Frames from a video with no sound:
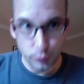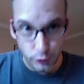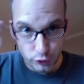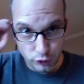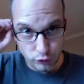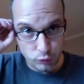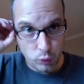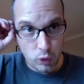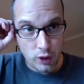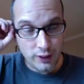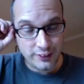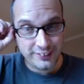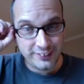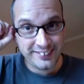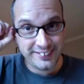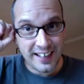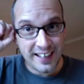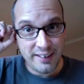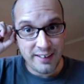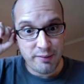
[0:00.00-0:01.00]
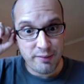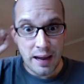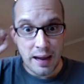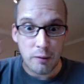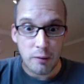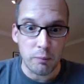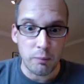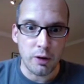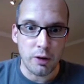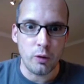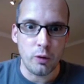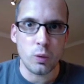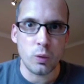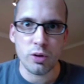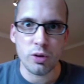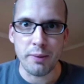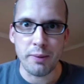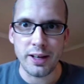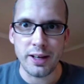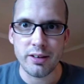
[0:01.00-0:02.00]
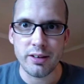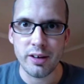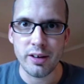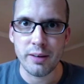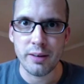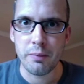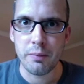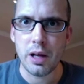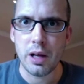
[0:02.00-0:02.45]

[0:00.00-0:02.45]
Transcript: which is what I saved out my automator